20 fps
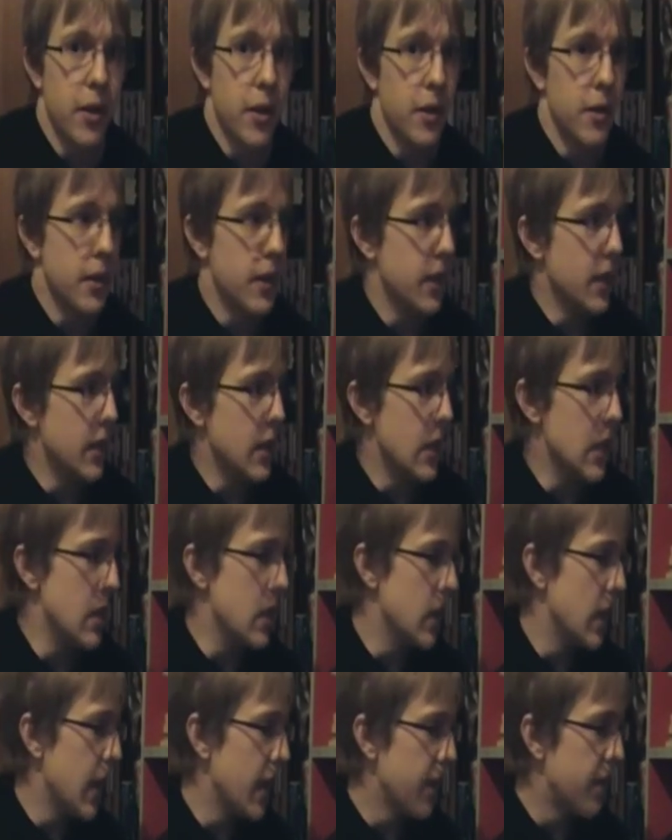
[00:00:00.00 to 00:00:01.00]

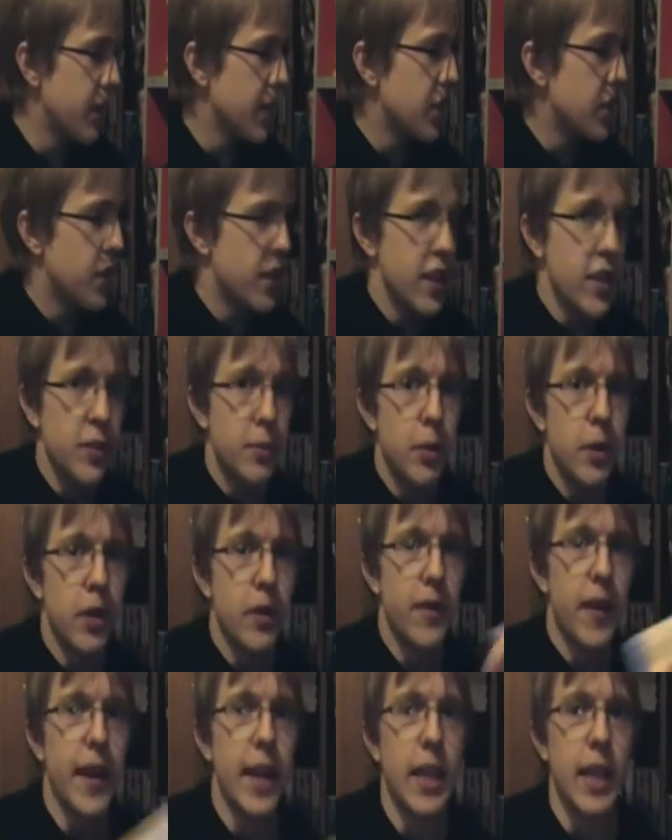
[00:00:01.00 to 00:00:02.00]
though. I finished this
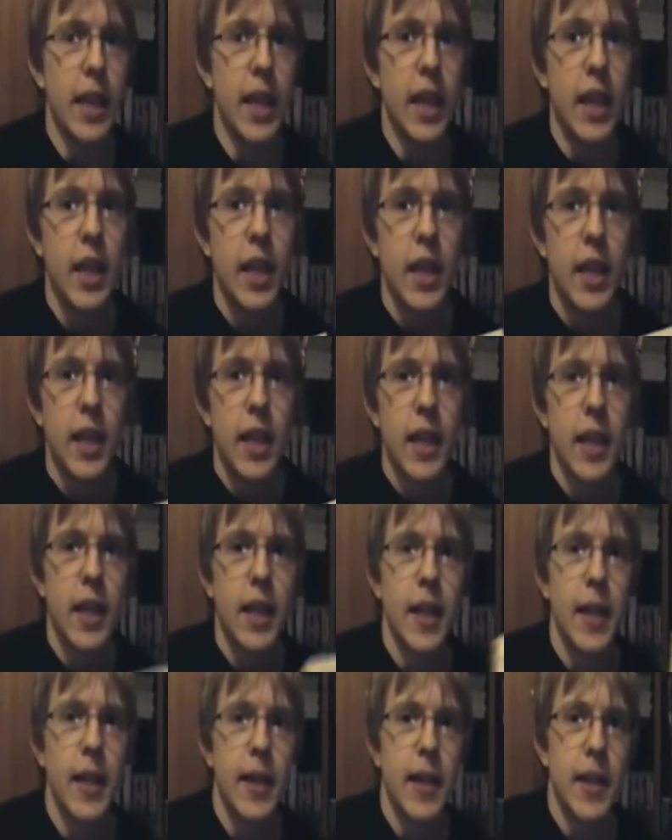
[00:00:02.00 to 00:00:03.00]
book finally,
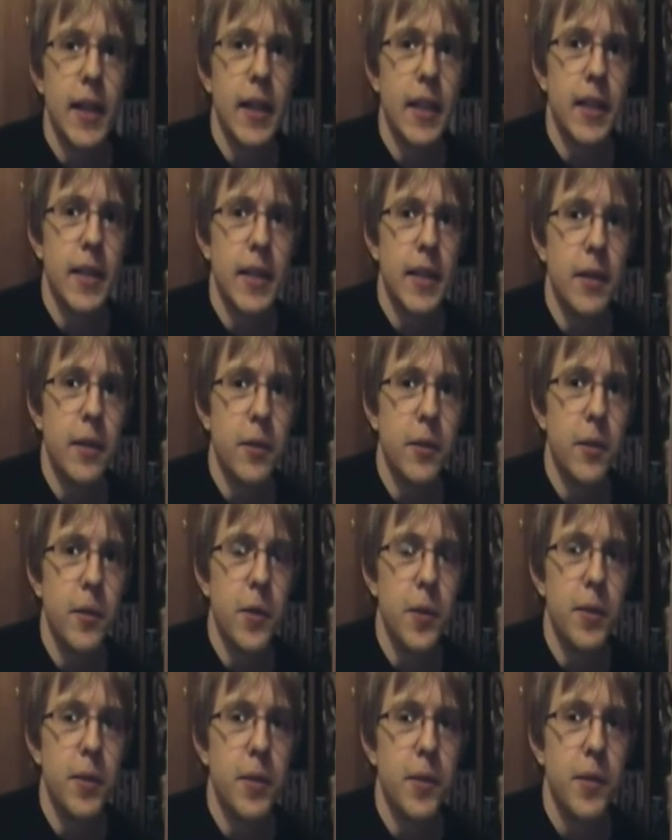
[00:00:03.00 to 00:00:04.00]

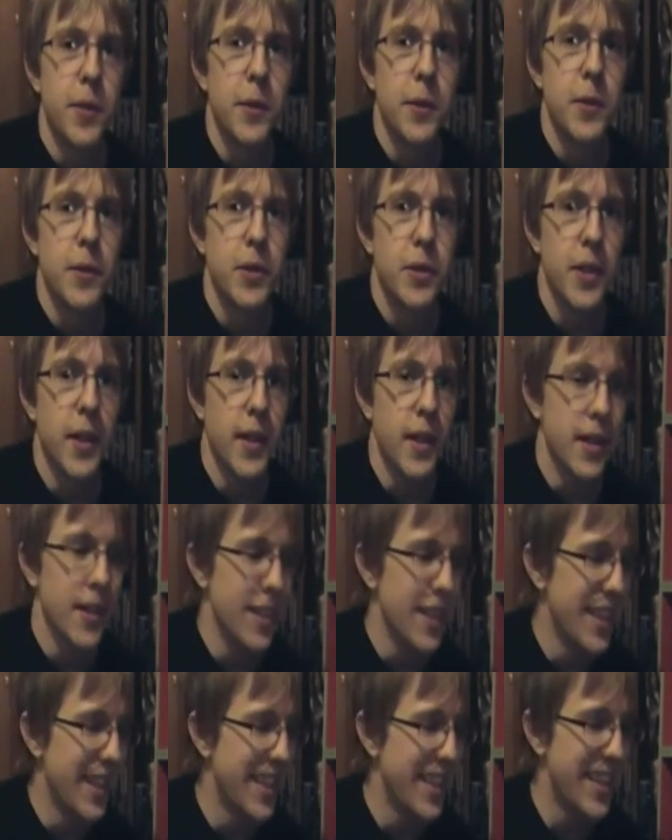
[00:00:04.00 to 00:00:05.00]
Ruby Fruit
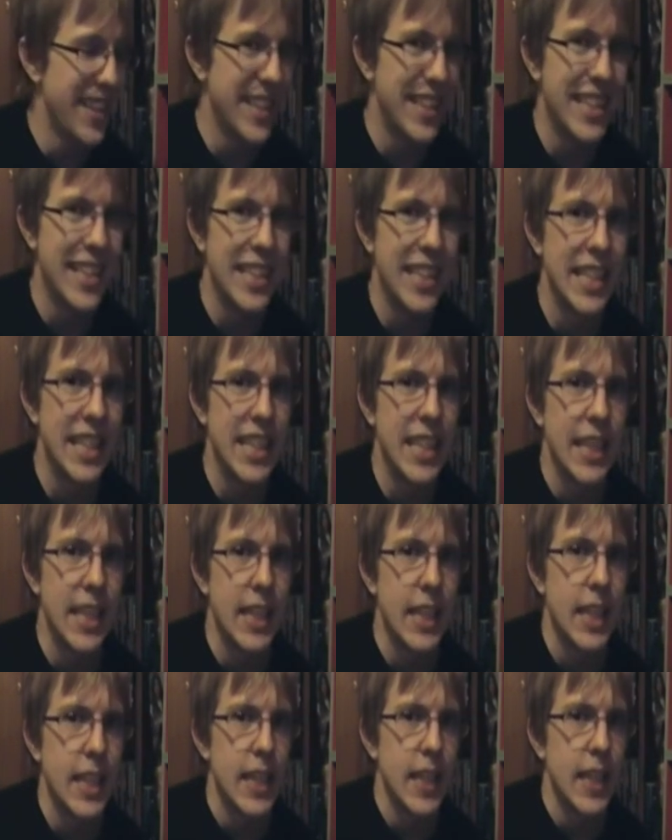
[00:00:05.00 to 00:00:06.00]
Jungle.
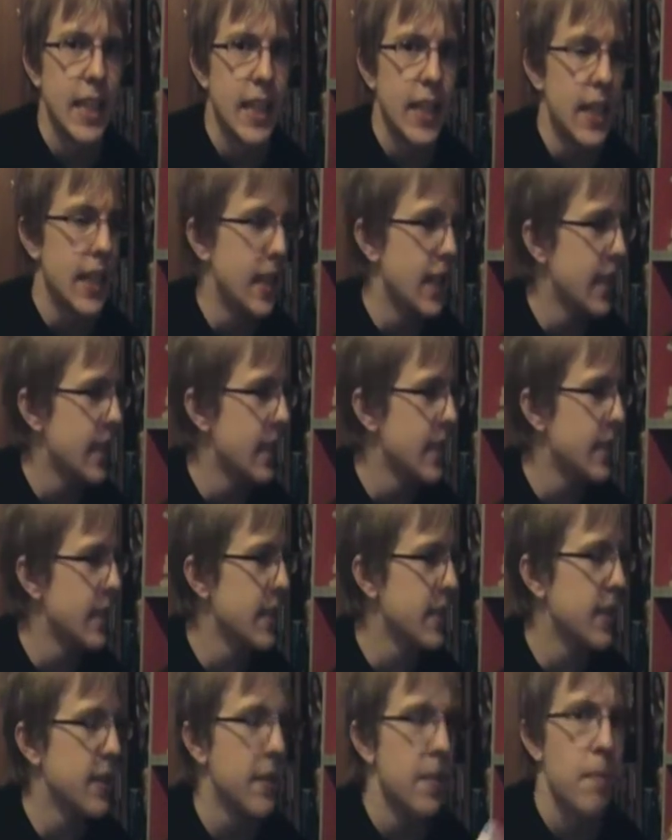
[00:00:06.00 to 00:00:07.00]
This
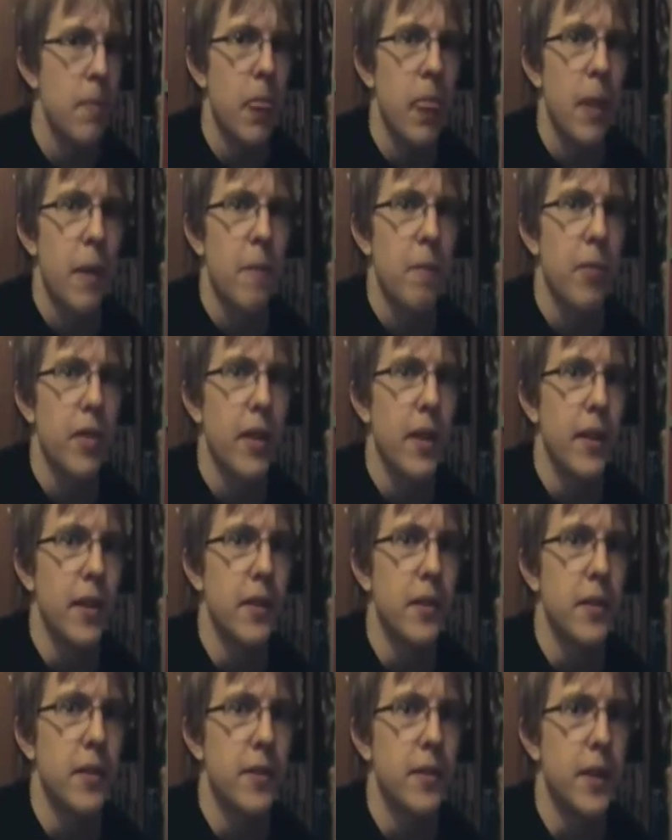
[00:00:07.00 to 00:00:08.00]
is
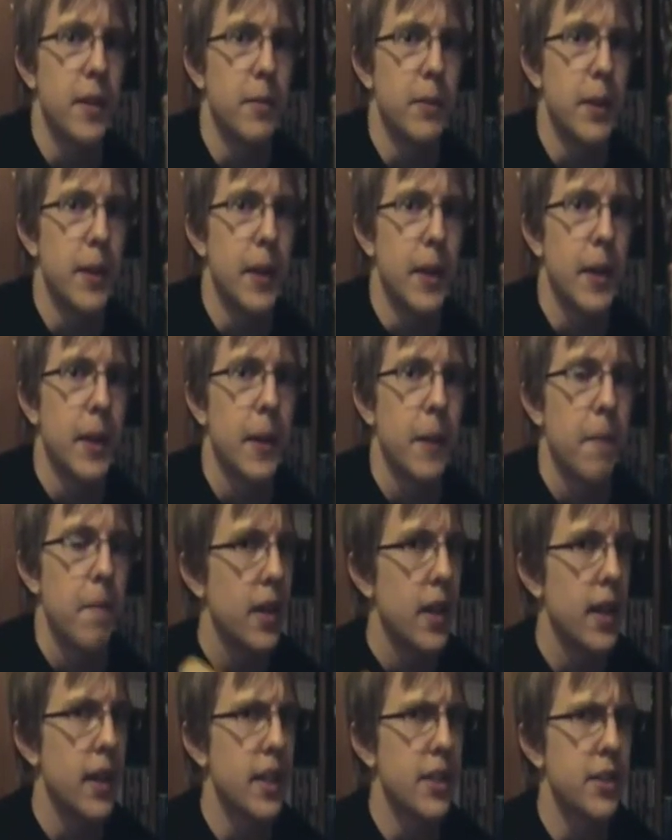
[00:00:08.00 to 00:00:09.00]
a fun book.
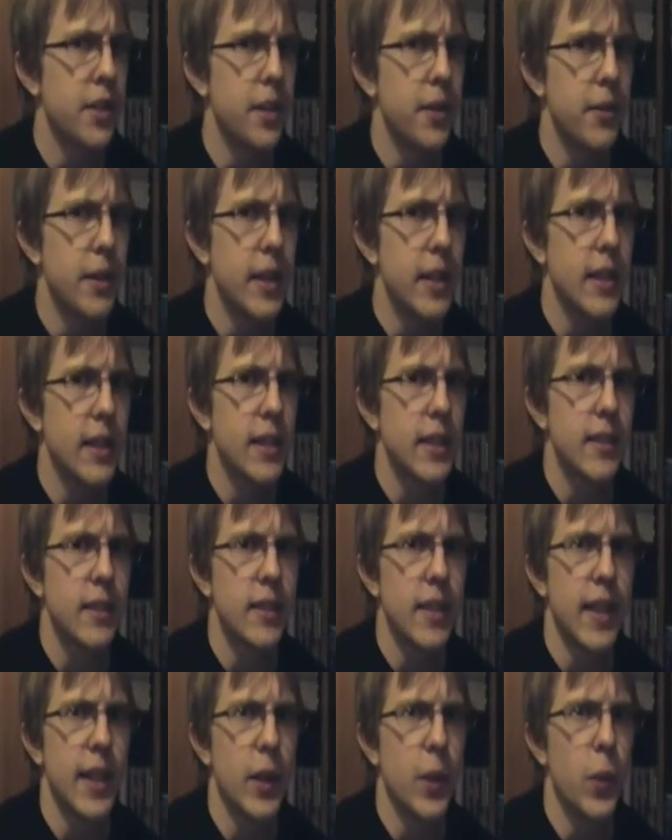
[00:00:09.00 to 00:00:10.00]
Like I started reading
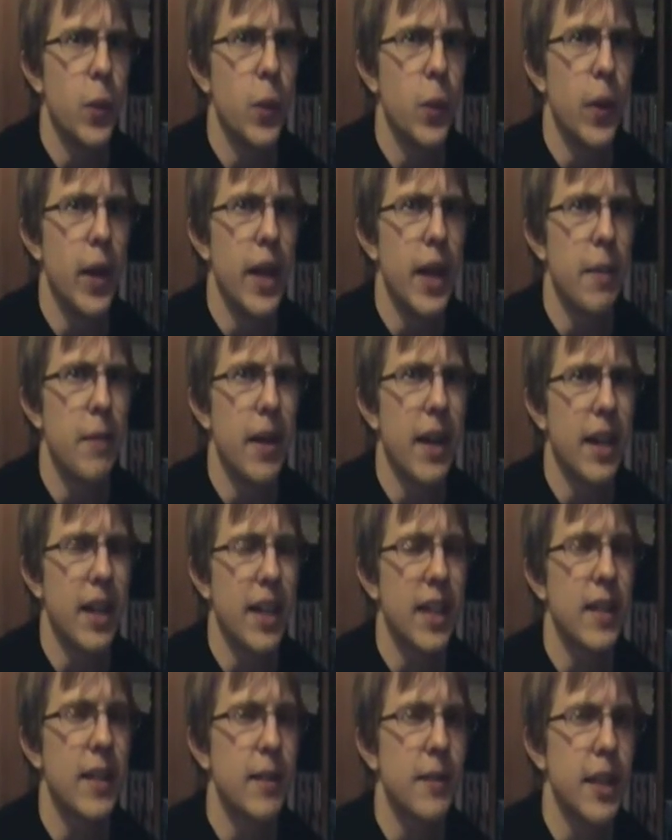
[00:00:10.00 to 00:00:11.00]
this like way back,
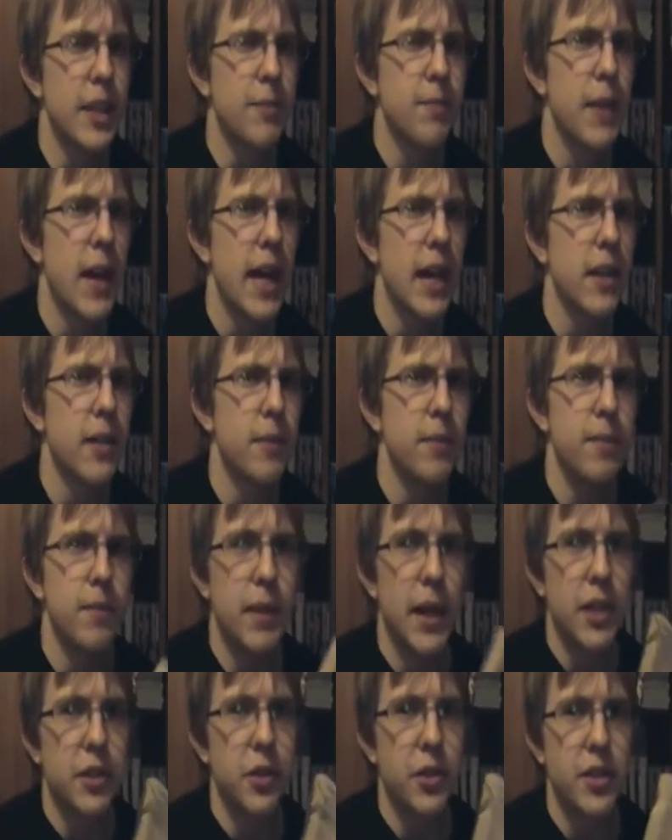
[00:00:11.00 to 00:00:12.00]
like
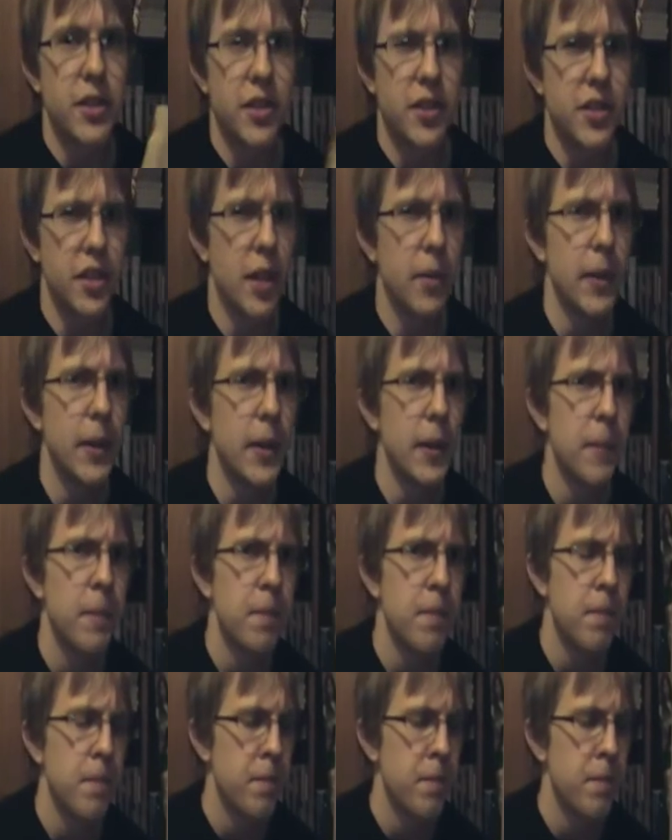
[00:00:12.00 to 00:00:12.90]
back during the summer,